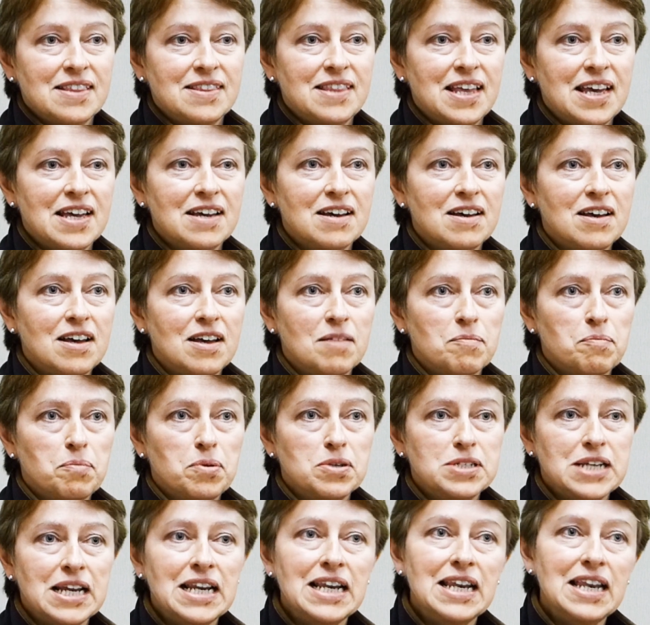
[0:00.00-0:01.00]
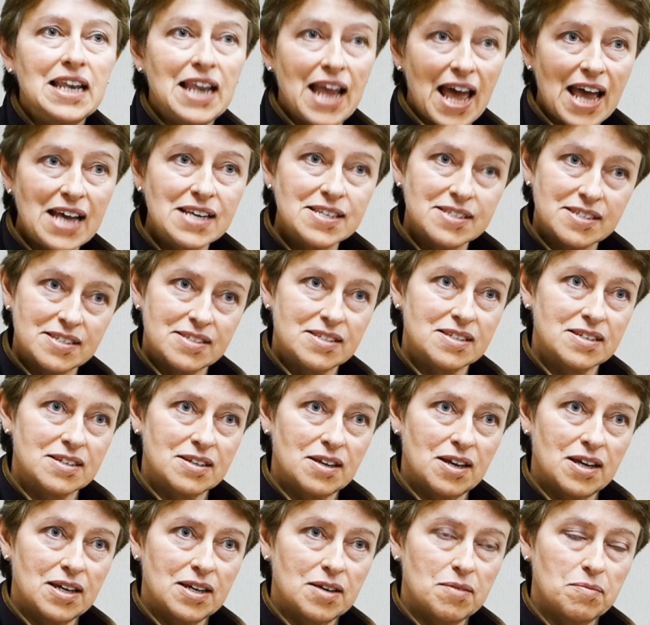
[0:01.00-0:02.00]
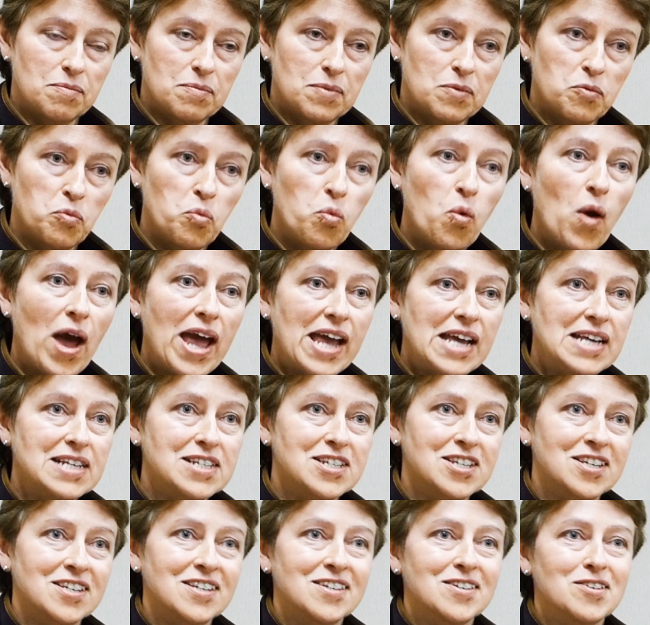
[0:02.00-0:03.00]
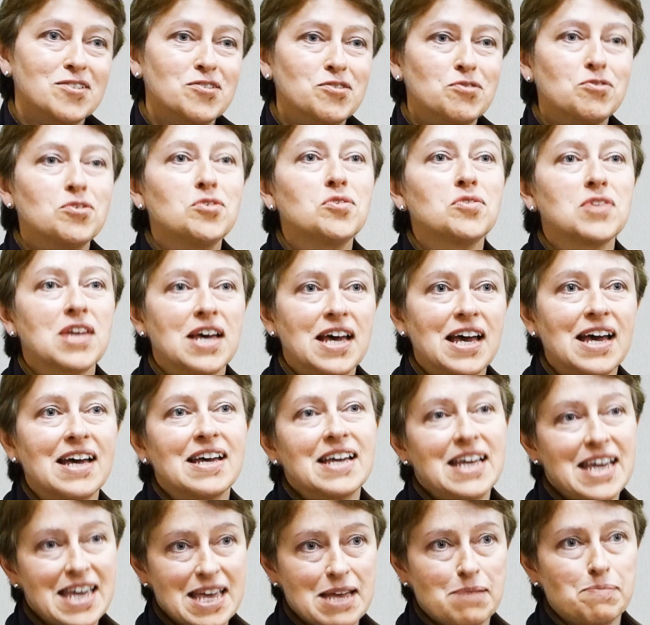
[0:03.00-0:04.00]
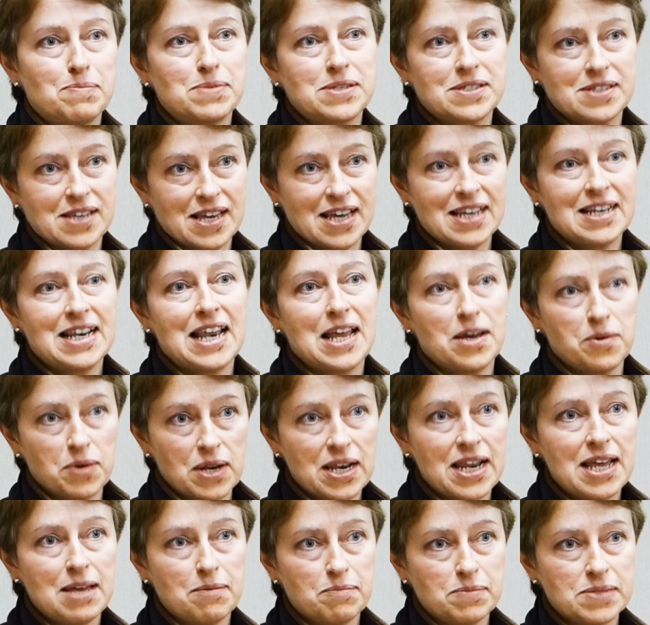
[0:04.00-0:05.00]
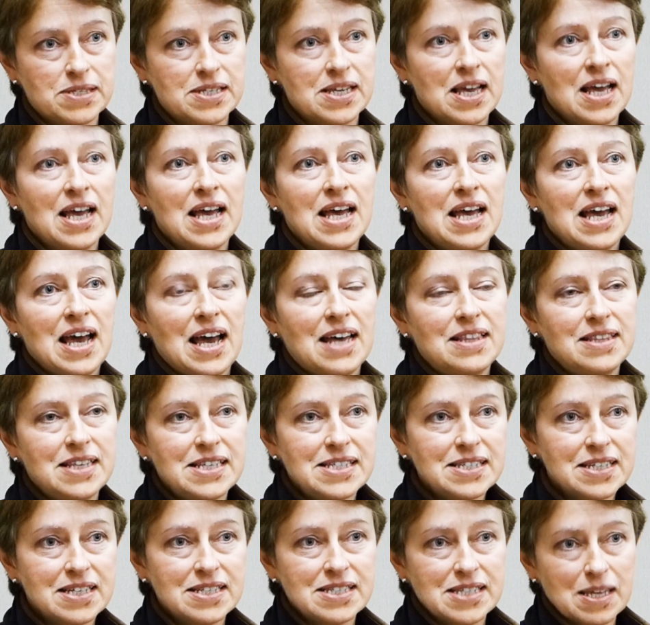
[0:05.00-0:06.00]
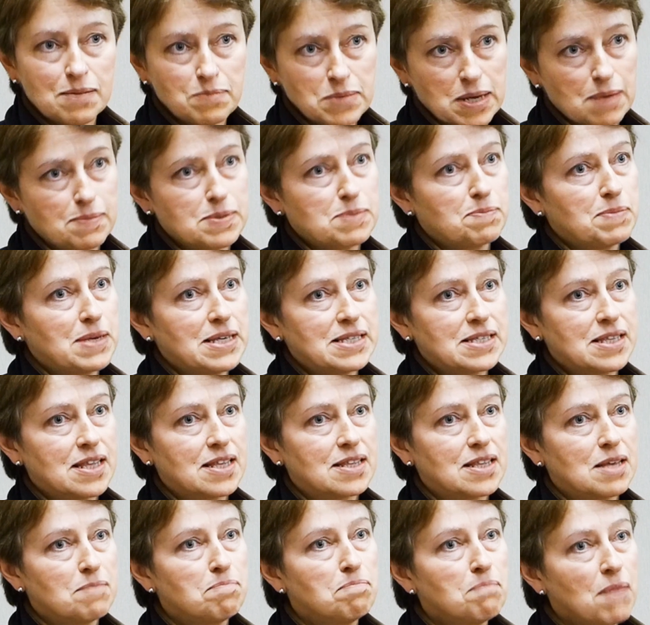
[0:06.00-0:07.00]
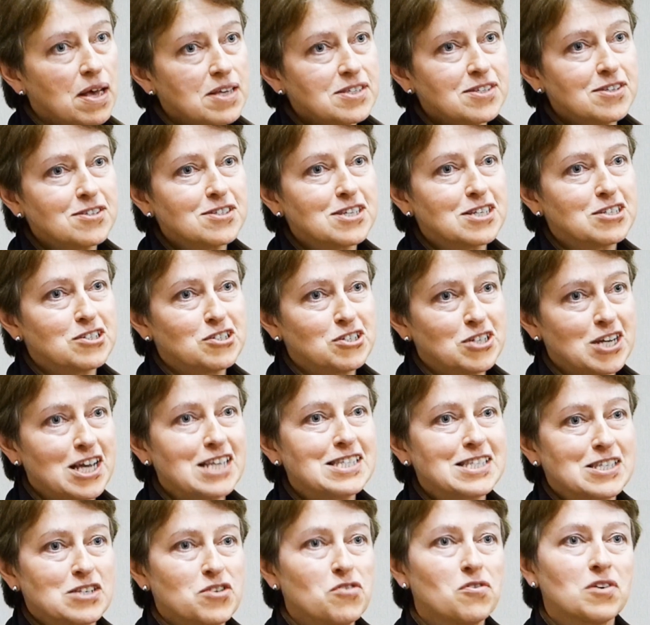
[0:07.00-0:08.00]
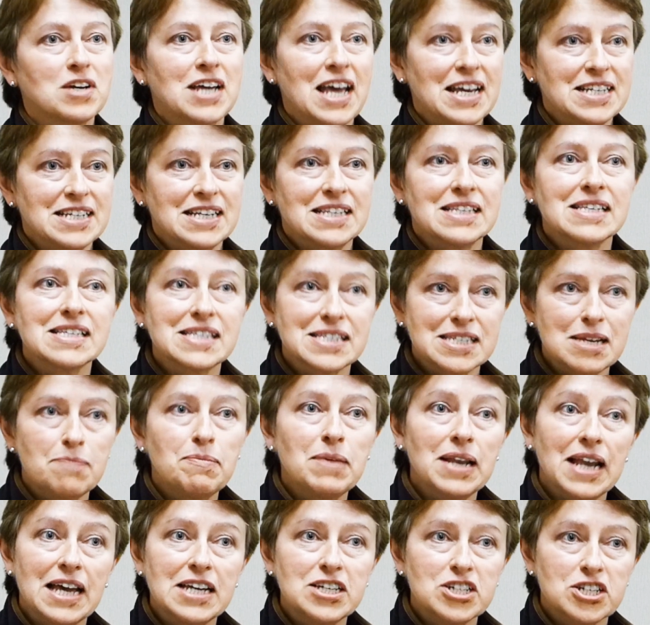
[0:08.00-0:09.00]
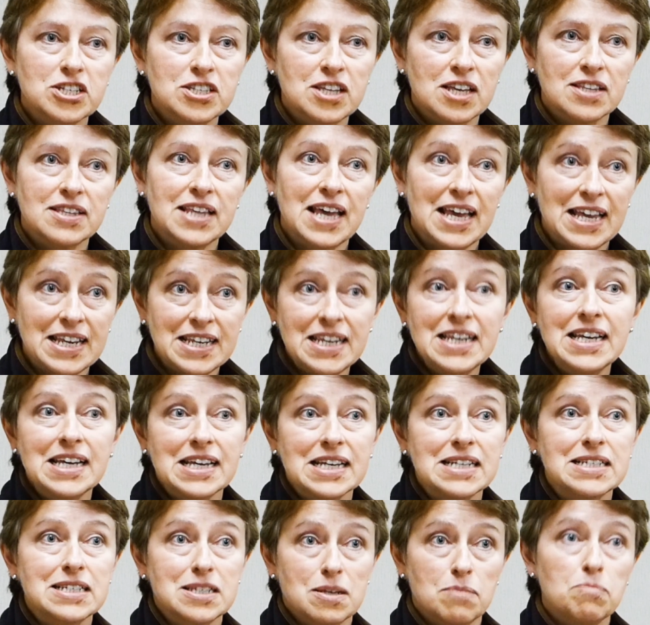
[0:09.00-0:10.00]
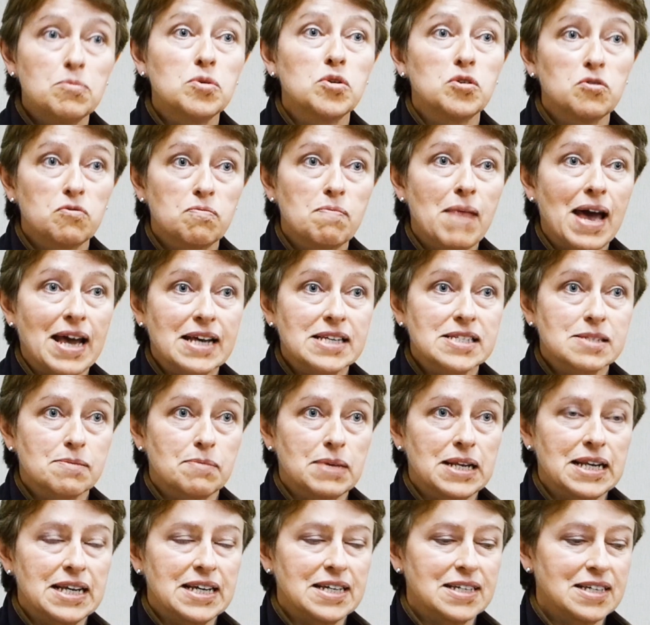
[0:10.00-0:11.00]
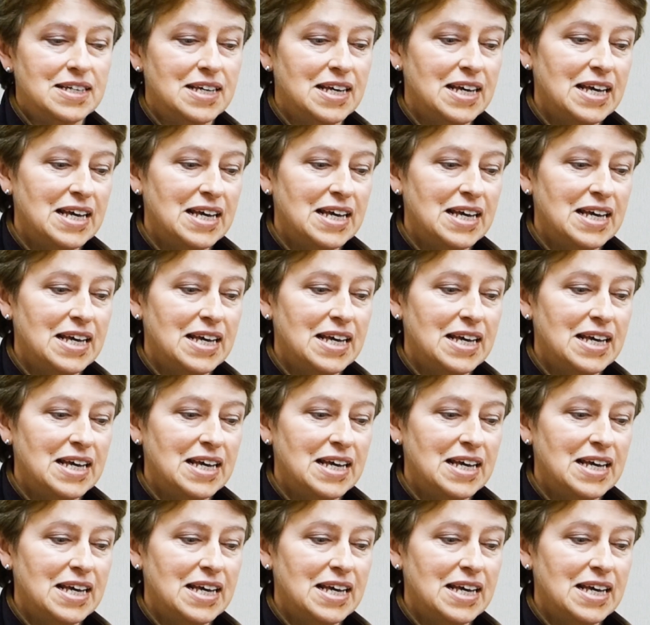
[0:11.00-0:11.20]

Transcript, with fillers: they are putting less um, weight through their hips and lower limbs. And this can sometimes mean that the muscles are just not getting the stimulation that they need to move maximally.